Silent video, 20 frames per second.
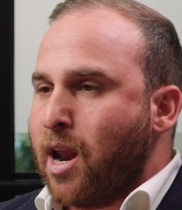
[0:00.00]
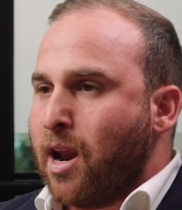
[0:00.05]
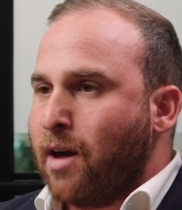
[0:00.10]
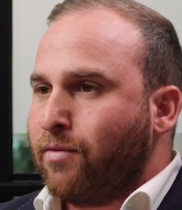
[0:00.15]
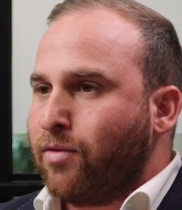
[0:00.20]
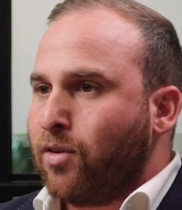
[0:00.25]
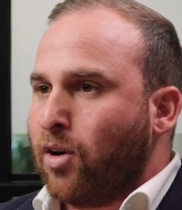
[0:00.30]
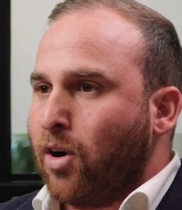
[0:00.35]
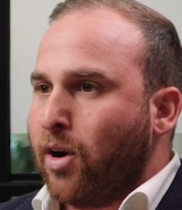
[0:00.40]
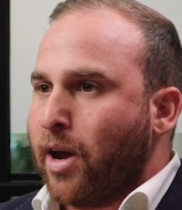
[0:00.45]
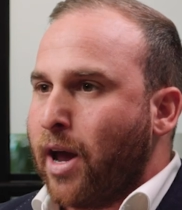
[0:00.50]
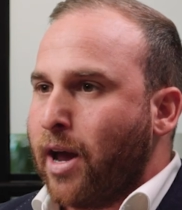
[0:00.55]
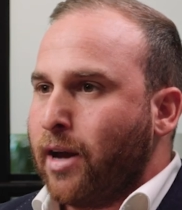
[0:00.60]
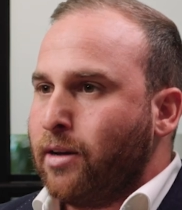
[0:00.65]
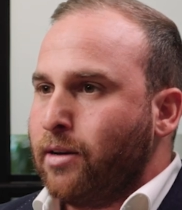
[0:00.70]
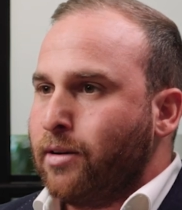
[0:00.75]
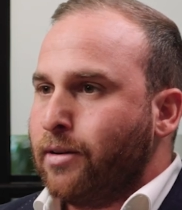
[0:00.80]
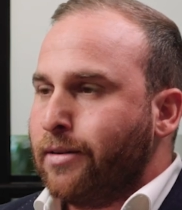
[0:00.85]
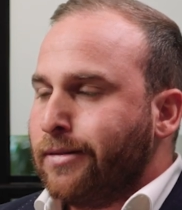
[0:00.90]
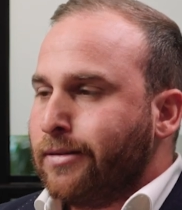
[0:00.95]
and I've got
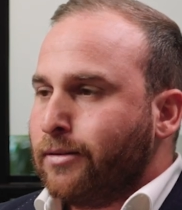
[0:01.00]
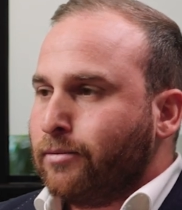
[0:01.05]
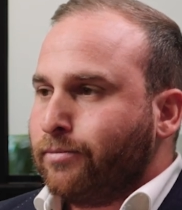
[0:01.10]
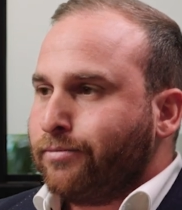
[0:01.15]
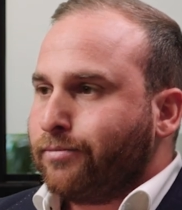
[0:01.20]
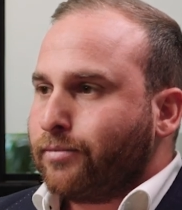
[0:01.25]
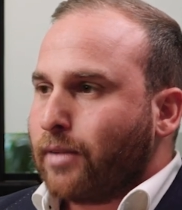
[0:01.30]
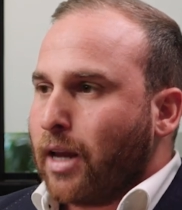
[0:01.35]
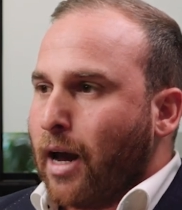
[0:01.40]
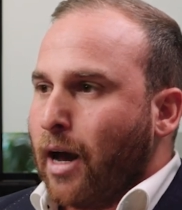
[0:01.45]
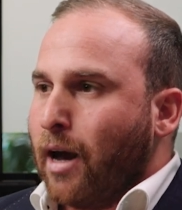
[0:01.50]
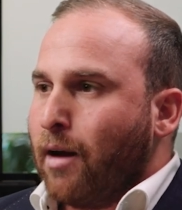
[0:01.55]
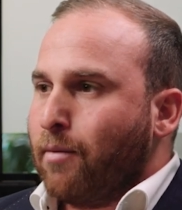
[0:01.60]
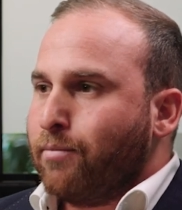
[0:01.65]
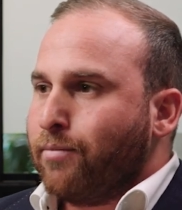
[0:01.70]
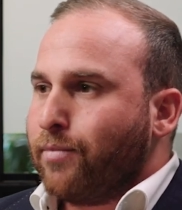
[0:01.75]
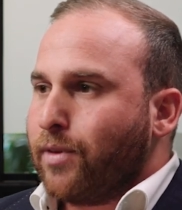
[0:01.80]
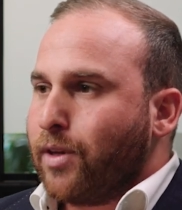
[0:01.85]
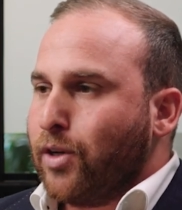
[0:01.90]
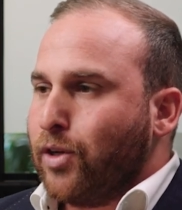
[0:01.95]
a,
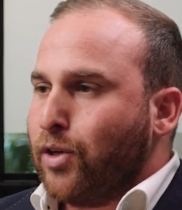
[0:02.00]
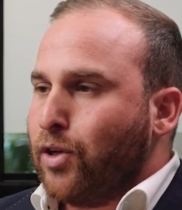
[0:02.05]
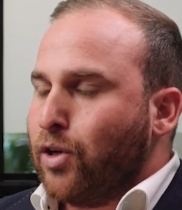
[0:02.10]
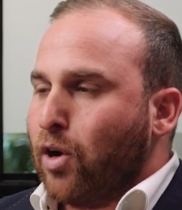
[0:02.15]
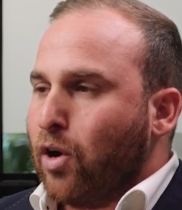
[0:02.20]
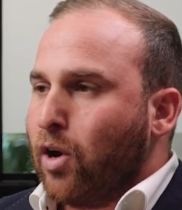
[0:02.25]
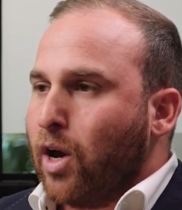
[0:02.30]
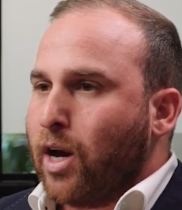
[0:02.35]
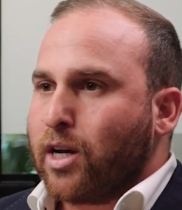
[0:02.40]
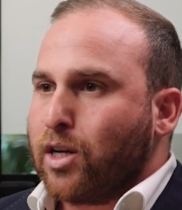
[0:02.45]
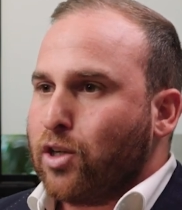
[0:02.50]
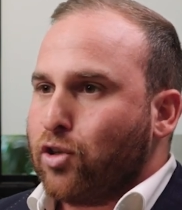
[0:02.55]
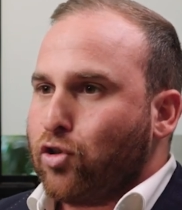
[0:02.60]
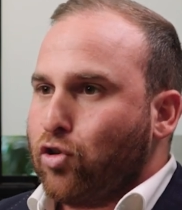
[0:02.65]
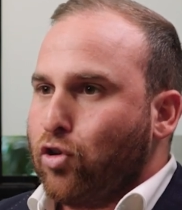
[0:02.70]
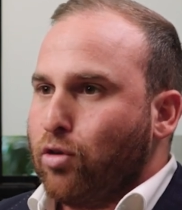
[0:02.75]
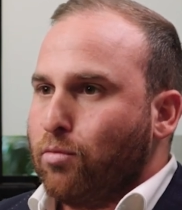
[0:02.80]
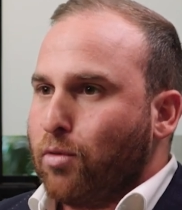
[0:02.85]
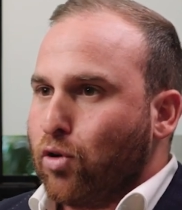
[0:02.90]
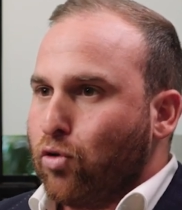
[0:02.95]
you know, a
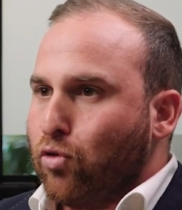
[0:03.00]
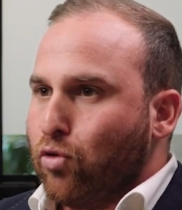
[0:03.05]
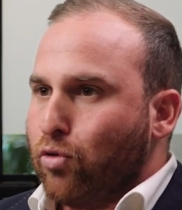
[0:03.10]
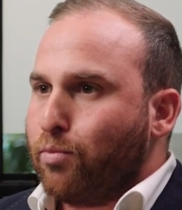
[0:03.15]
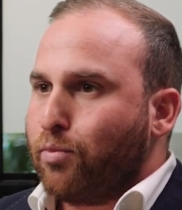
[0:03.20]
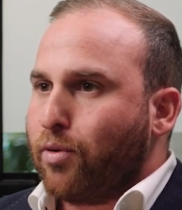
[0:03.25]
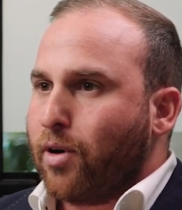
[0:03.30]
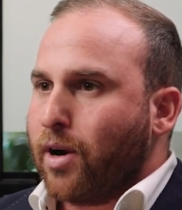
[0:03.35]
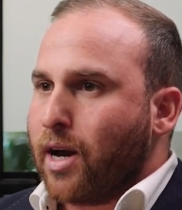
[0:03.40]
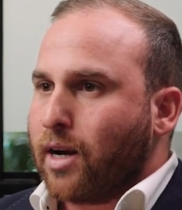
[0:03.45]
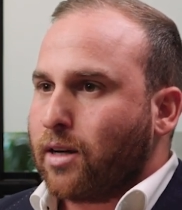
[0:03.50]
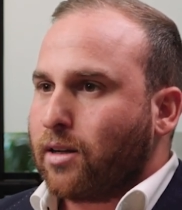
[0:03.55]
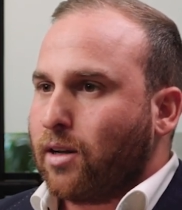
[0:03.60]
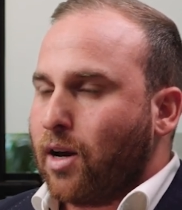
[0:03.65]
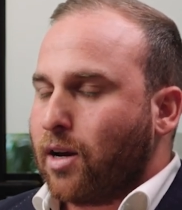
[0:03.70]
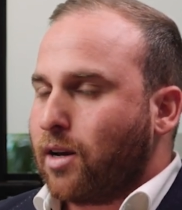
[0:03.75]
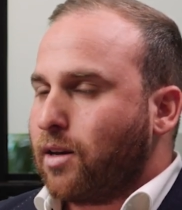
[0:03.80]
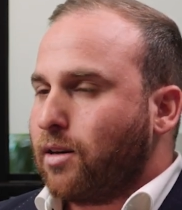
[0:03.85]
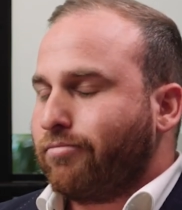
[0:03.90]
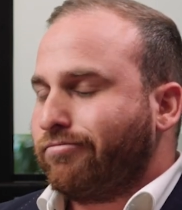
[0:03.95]
consumer good product,
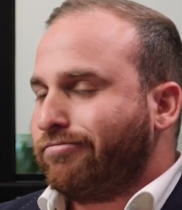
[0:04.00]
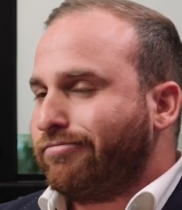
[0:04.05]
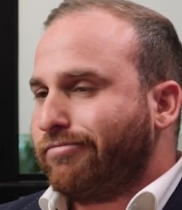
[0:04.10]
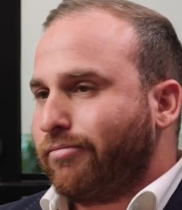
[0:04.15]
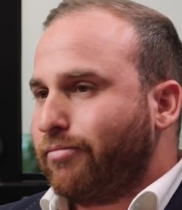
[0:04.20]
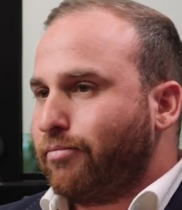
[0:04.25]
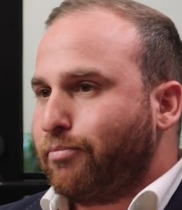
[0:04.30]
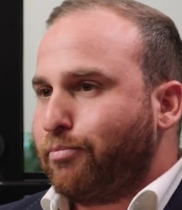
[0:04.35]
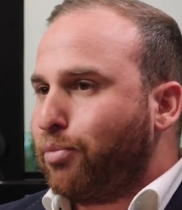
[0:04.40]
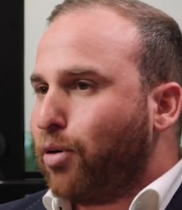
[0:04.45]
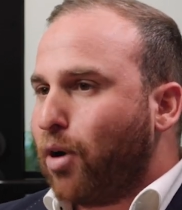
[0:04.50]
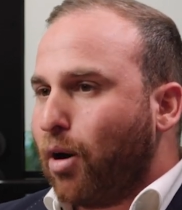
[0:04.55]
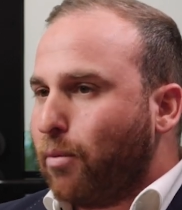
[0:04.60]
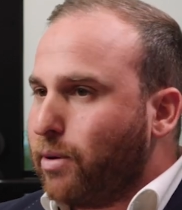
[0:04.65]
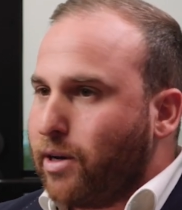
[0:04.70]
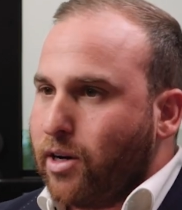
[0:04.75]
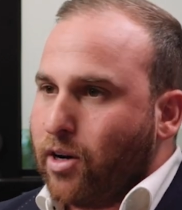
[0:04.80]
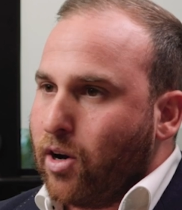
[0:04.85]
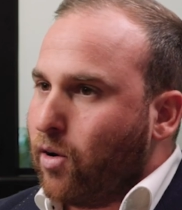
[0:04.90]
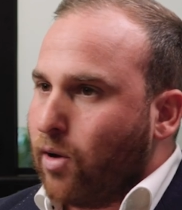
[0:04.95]
like
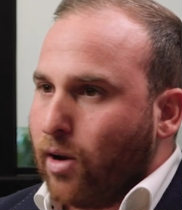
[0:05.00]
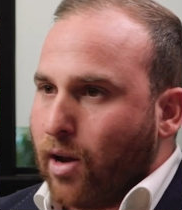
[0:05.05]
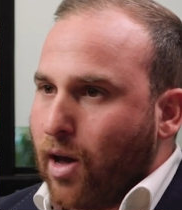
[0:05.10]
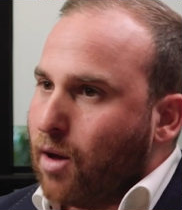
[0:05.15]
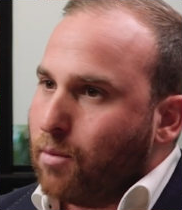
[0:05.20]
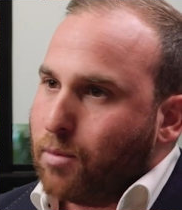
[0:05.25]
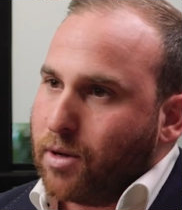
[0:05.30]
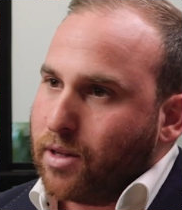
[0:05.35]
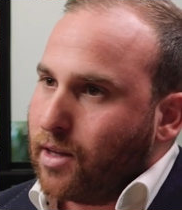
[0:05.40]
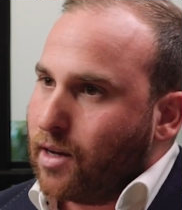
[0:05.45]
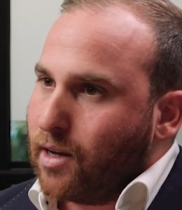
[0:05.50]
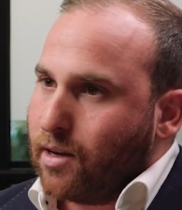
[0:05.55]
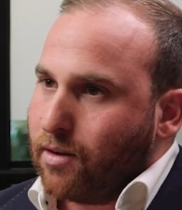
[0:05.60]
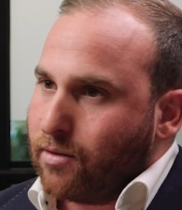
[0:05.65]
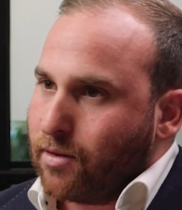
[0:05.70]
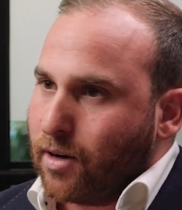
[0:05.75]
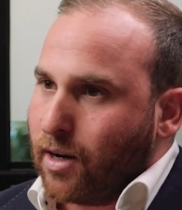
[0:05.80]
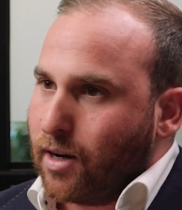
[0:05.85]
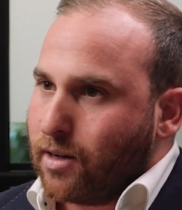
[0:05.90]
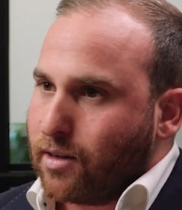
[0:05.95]
probably no alignment there,
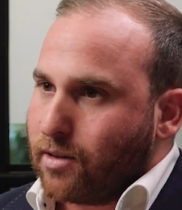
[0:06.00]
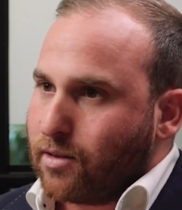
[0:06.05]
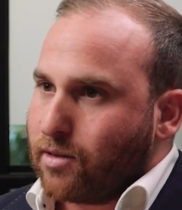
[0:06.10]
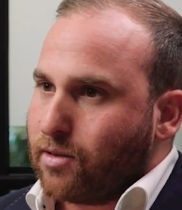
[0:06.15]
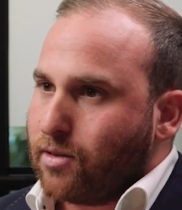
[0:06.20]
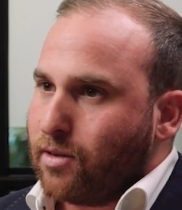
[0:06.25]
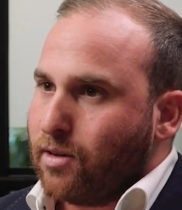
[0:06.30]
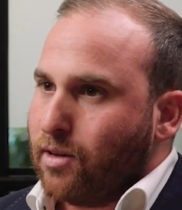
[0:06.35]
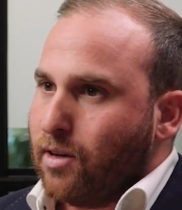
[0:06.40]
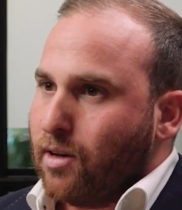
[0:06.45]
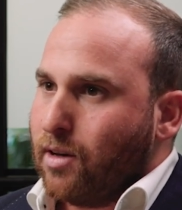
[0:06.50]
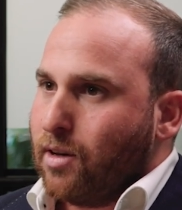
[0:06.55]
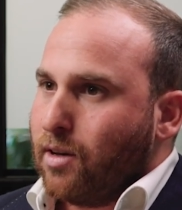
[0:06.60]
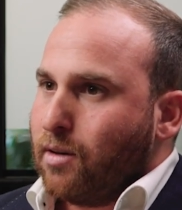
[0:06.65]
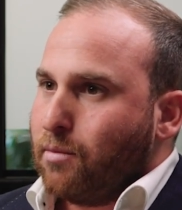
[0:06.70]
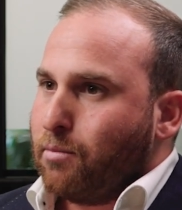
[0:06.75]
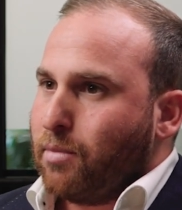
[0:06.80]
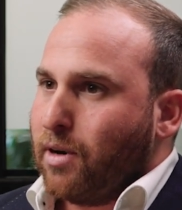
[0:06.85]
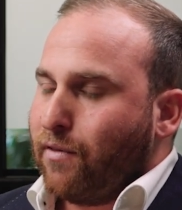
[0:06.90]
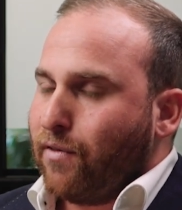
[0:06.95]
right?
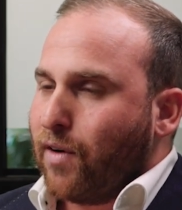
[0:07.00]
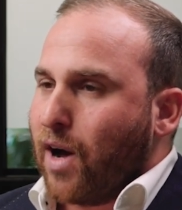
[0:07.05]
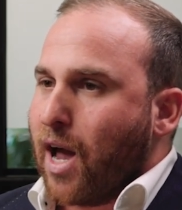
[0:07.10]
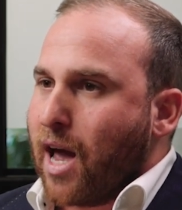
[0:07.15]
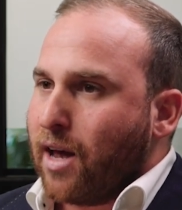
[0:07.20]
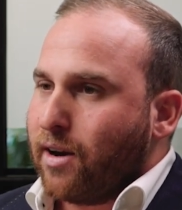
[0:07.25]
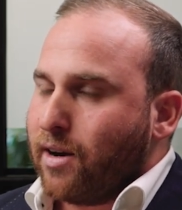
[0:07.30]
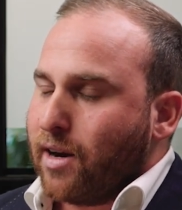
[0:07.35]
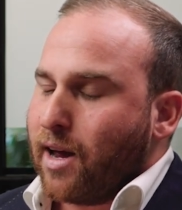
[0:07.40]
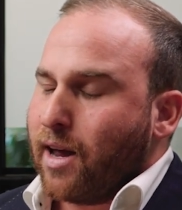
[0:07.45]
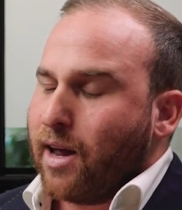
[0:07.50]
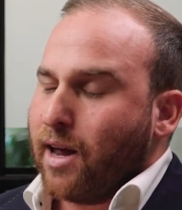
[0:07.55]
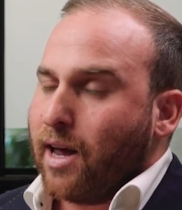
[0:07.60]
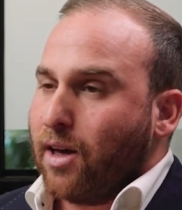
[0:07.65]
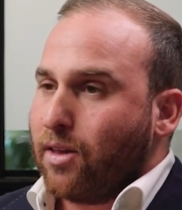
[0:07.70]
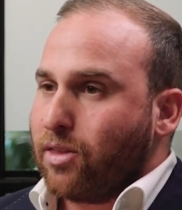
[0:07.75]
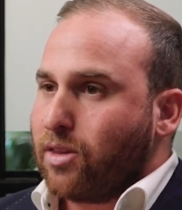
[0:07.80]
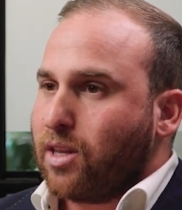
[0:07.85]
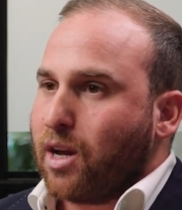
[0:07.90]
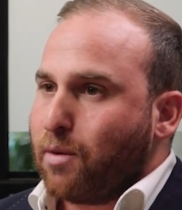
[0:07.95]
But if I had a
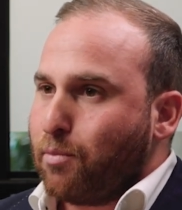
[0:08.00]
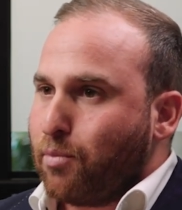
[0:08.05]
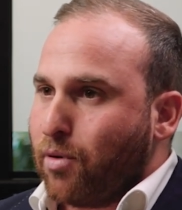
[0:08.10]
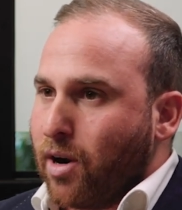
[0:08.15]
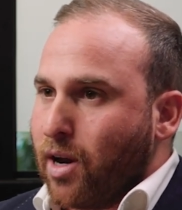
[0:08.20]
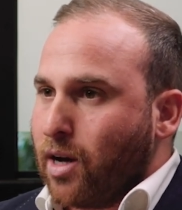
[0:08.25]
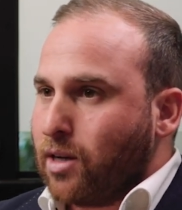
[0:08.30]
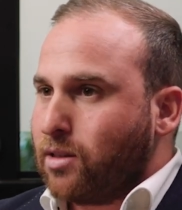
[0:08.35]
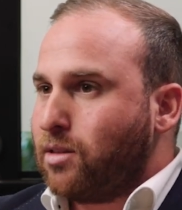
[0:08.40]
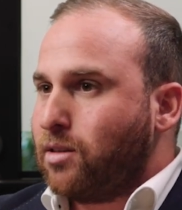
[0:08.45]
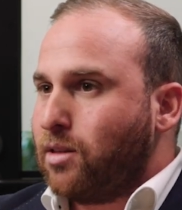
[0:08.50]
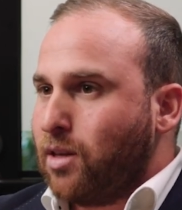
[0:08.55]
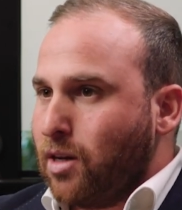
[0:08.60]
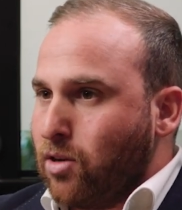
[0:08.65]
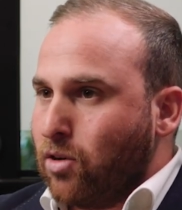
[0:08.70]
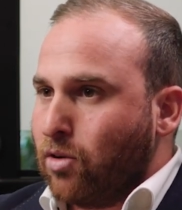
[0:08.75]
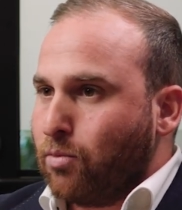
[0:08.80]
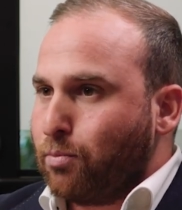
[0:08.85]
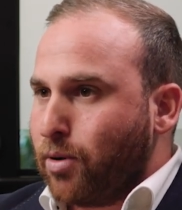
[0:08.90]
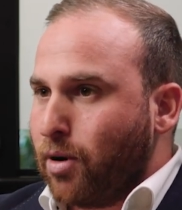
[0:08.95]
health tech product, then
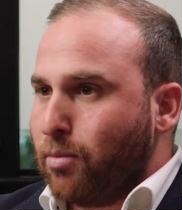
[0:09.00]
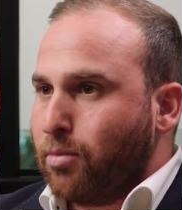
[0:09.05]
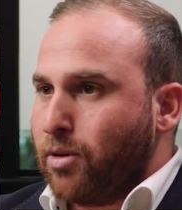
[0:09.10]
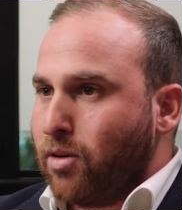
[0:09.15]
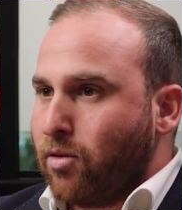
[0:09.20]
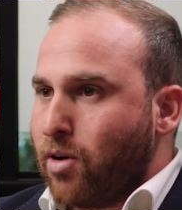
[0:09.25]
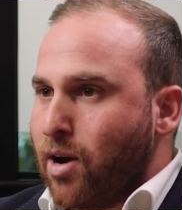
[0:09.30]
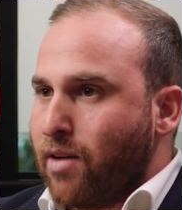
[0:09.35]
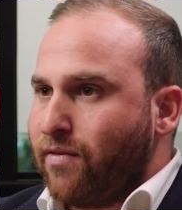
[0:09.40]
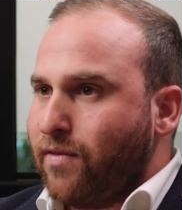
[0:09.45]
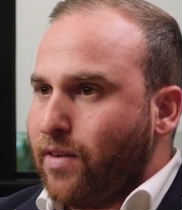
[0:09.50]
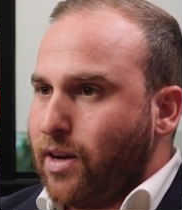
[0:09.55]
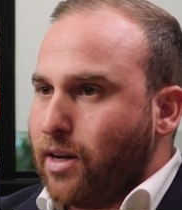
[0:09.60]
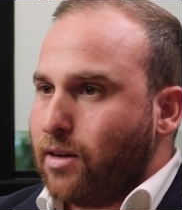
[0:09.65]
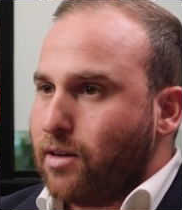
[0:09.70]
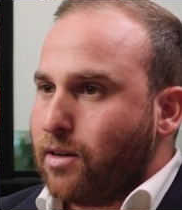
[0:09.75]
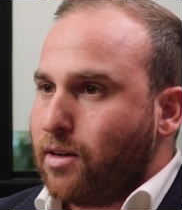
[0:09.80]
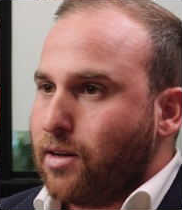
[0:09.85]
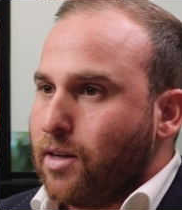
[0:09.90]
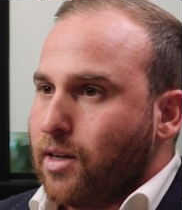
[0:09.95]
you're probably the right
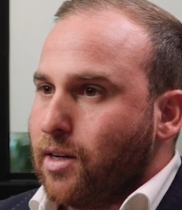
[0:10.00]
fit.